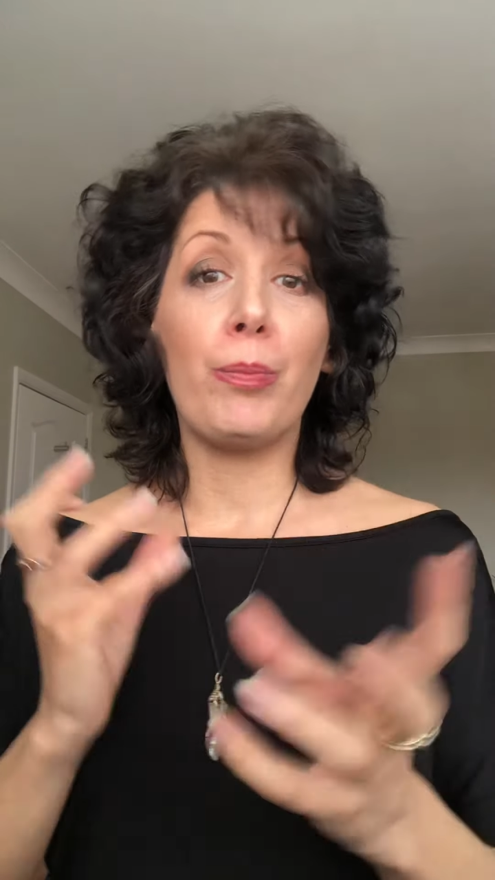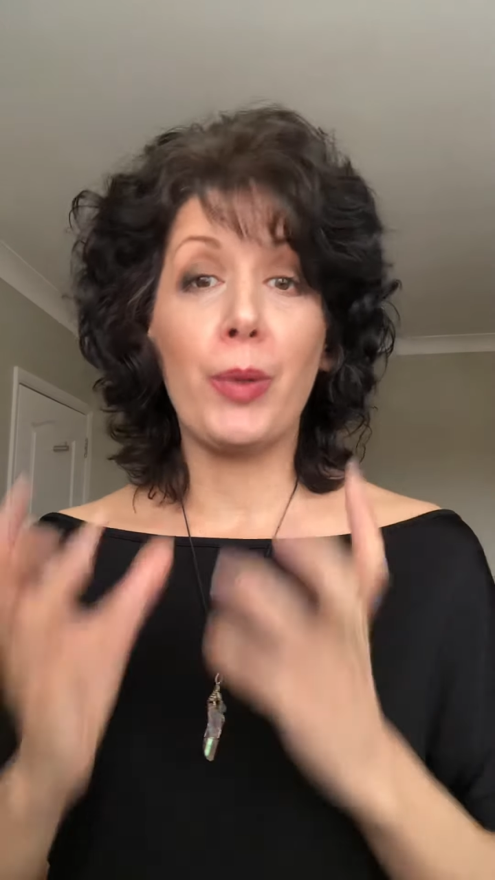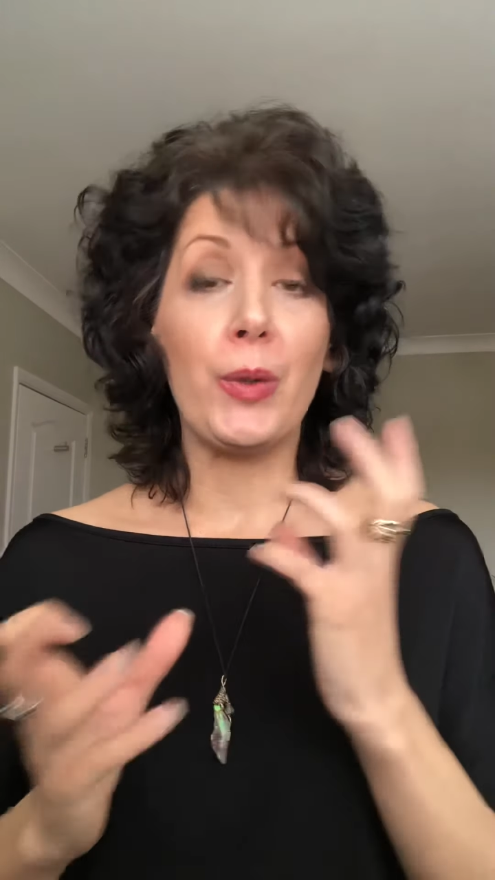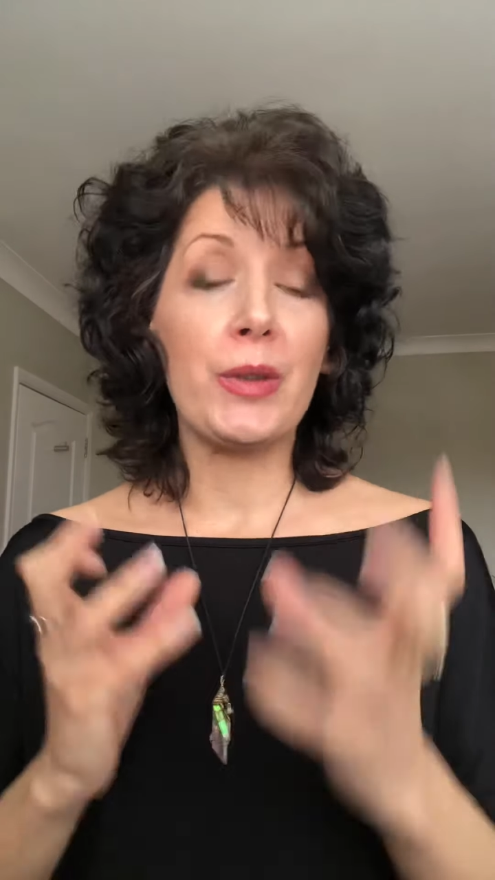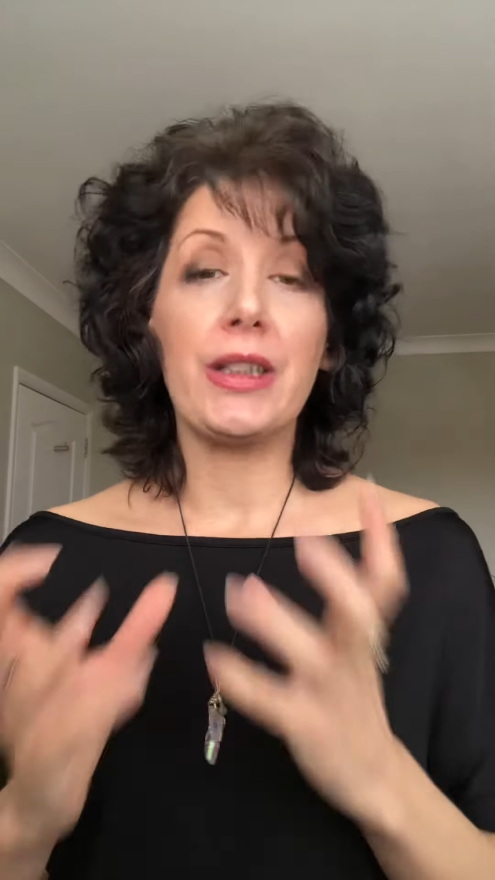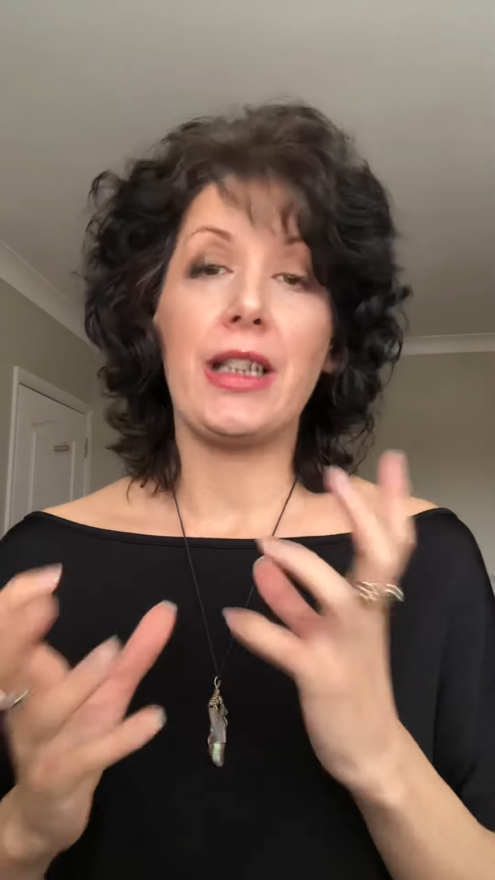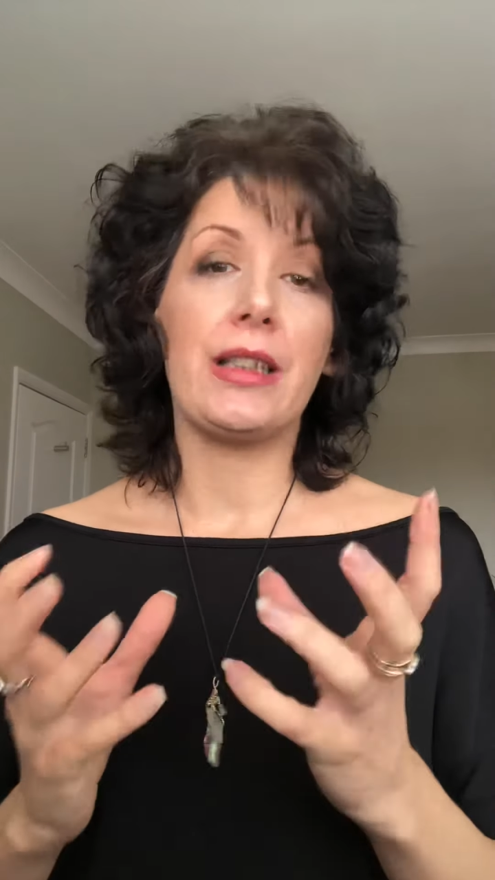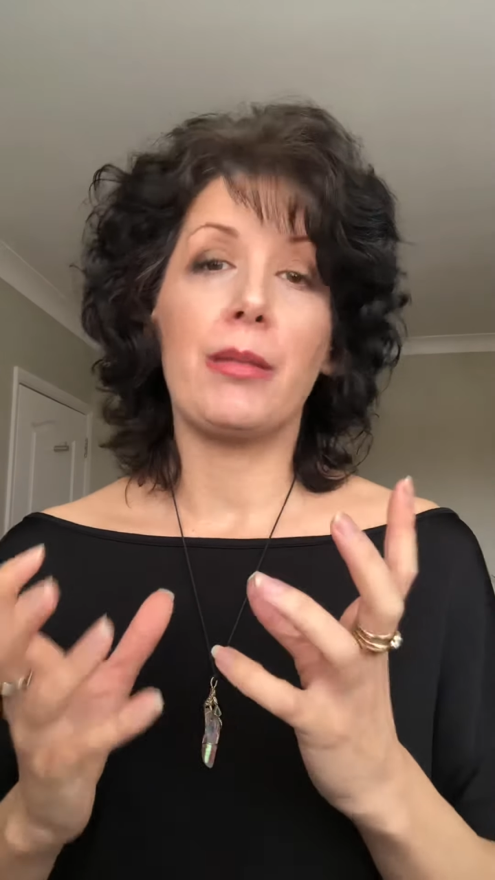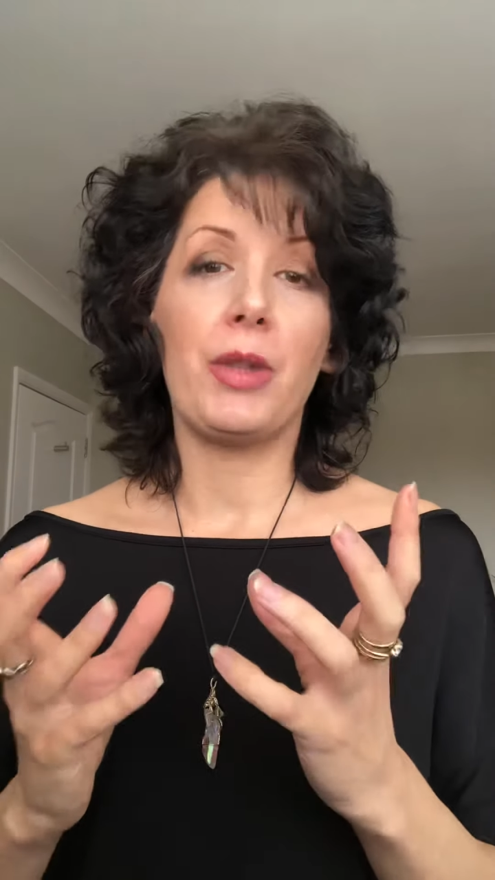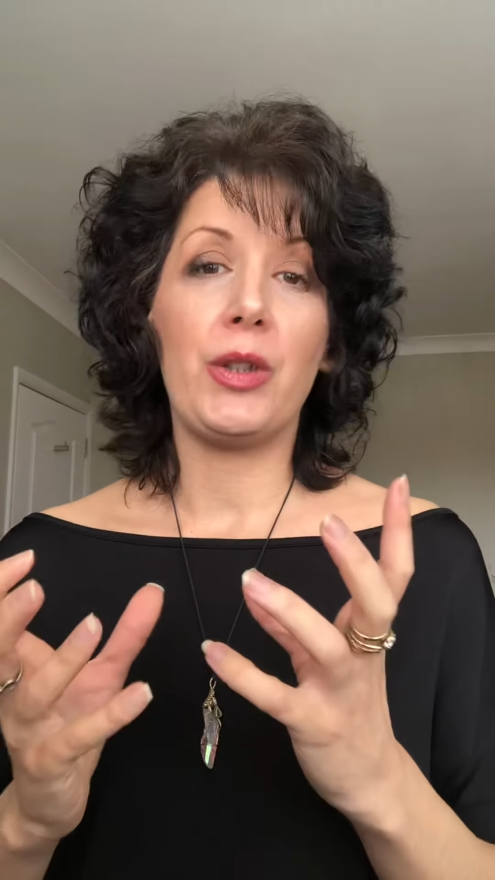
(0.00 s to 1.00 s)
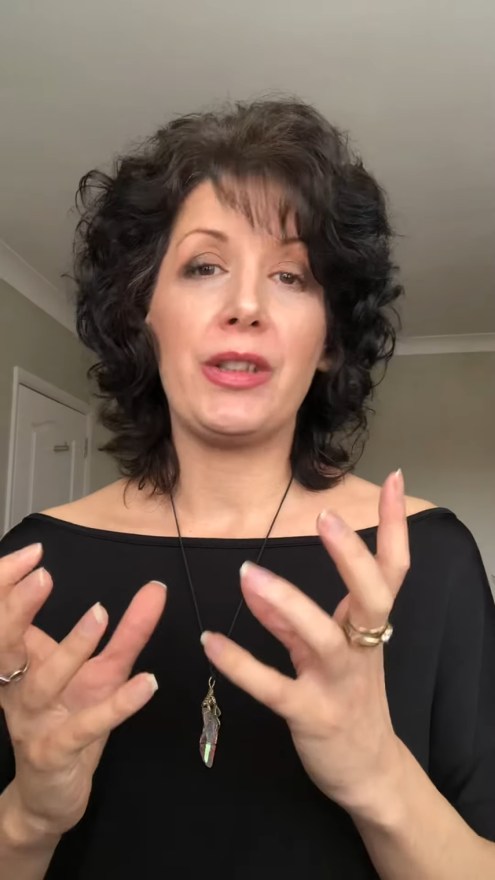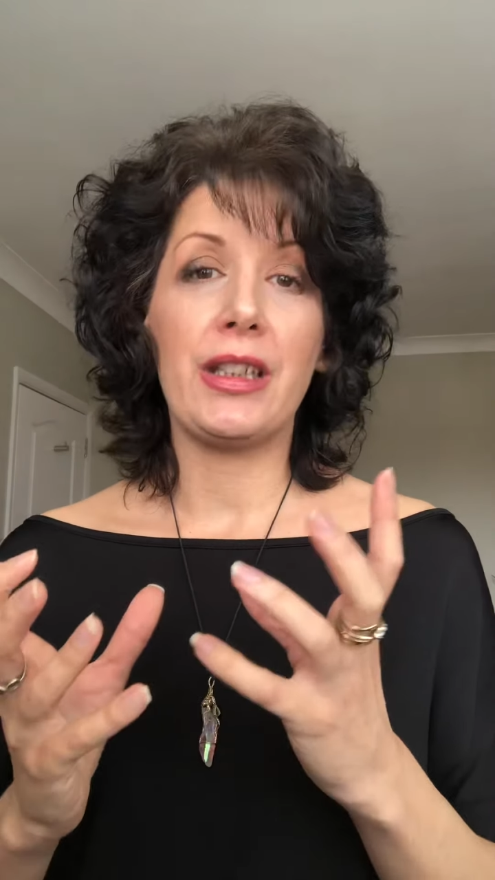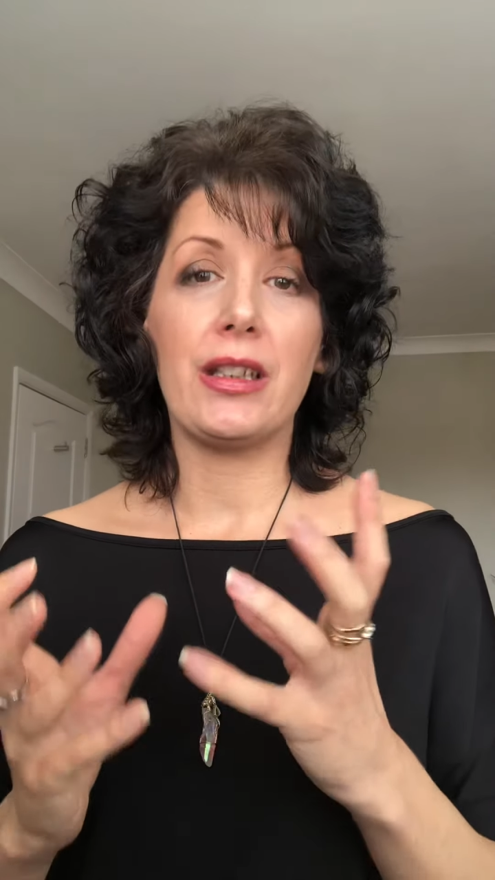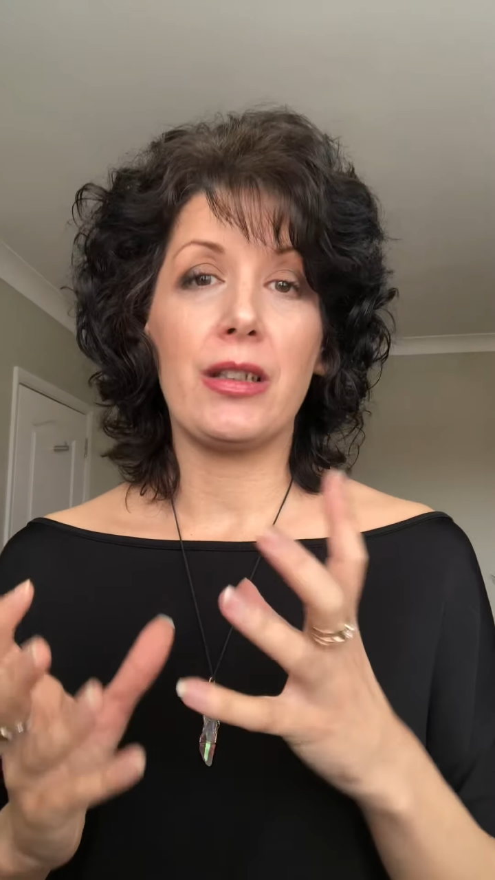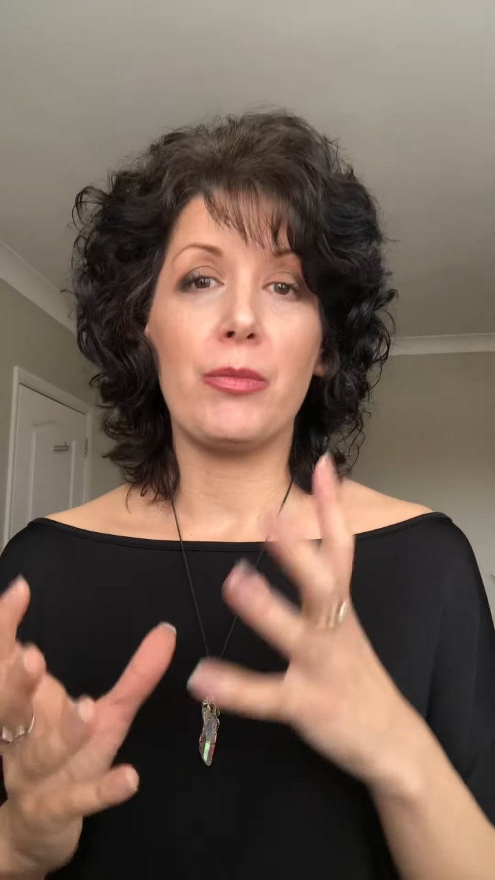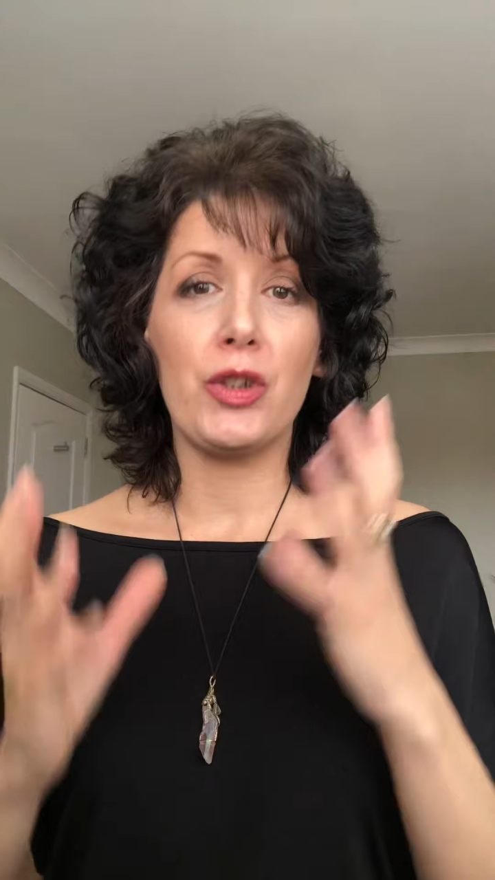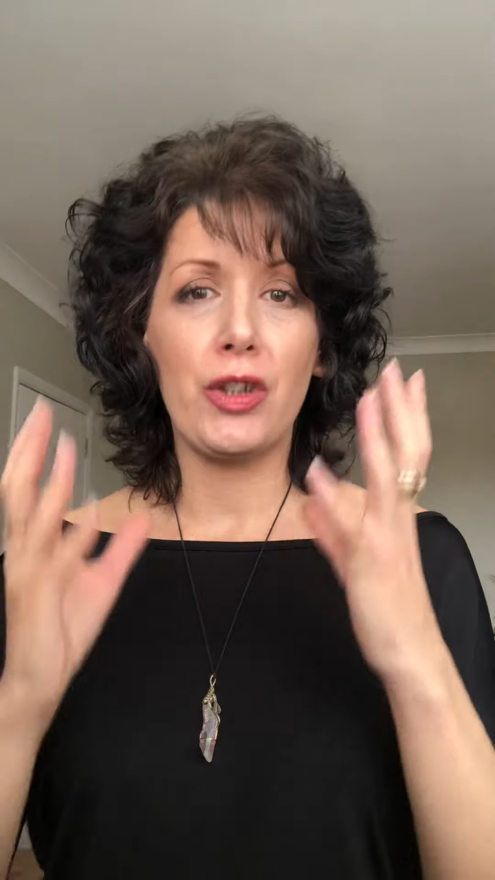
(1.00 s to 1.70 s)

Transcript: boost these immune systems?